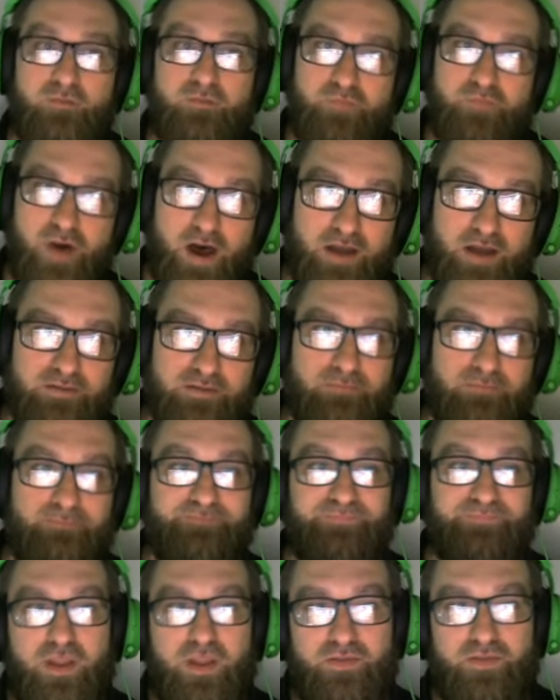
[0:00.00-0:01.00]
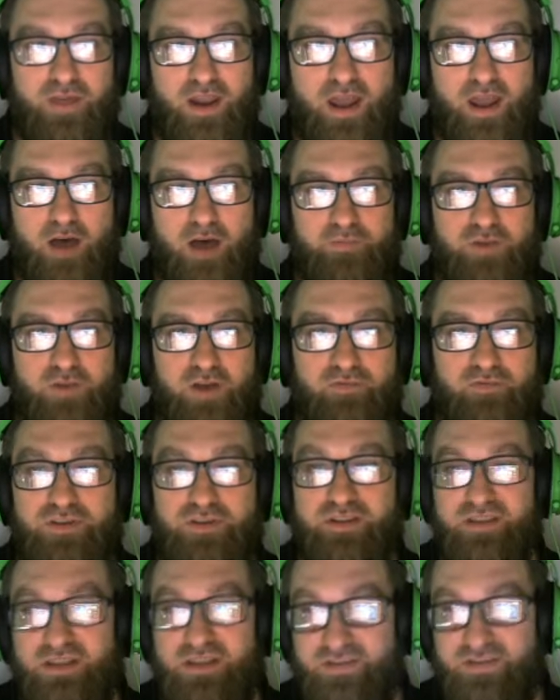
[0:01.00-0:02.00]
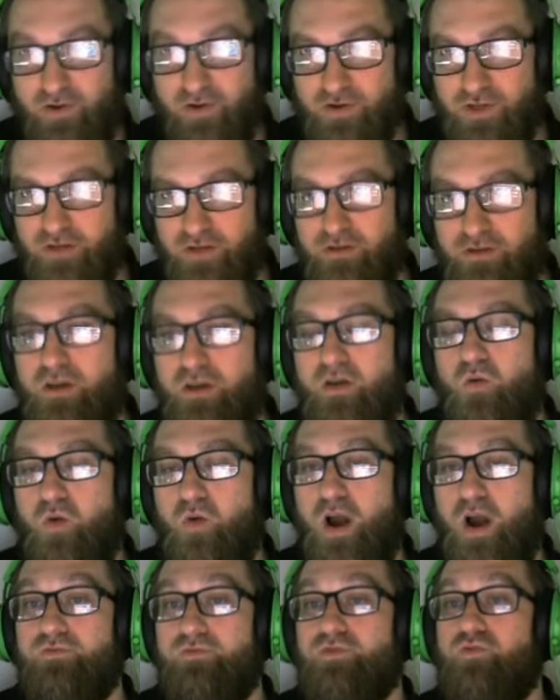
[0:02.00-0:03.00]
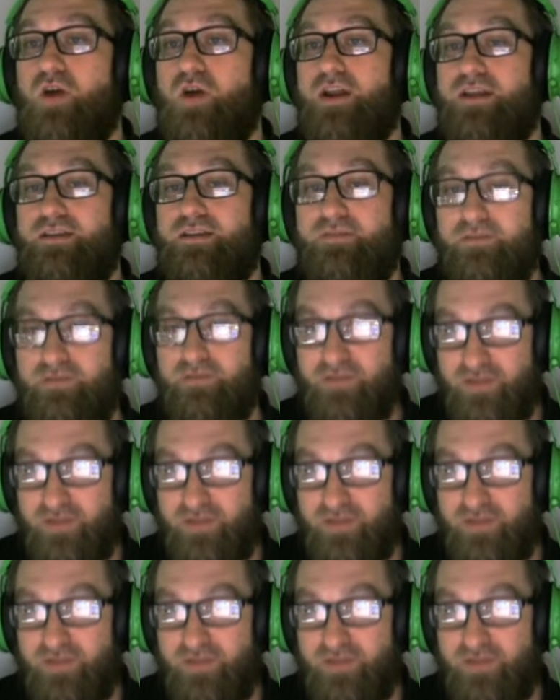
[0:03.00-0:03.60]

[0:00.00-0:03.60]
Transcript: But then I hopped over to this version where I was running